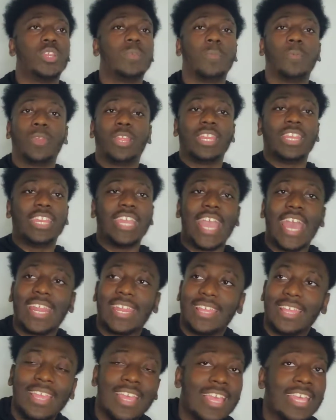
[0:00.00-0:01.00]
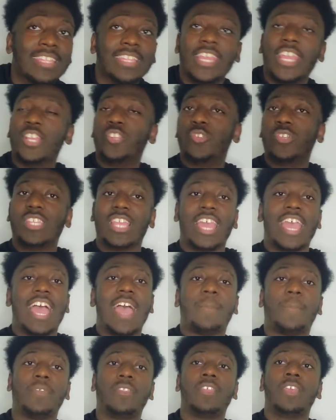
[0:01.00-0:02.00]
Remember in Indiana, the injuries that
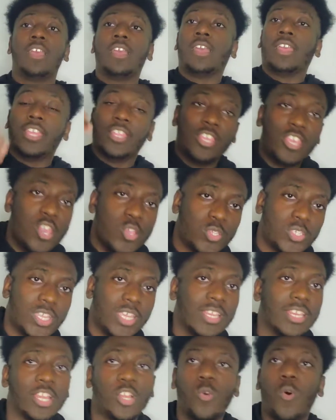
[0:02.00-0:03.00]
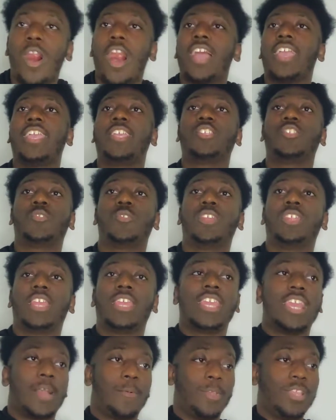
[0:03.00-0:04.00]
happened in Houston, the quad injury that
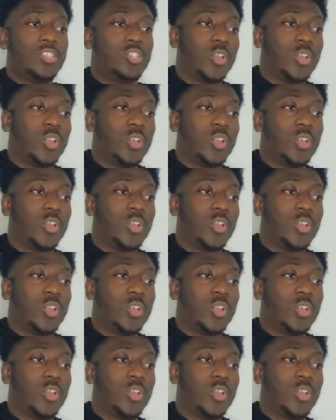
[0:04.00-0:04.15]
he got when he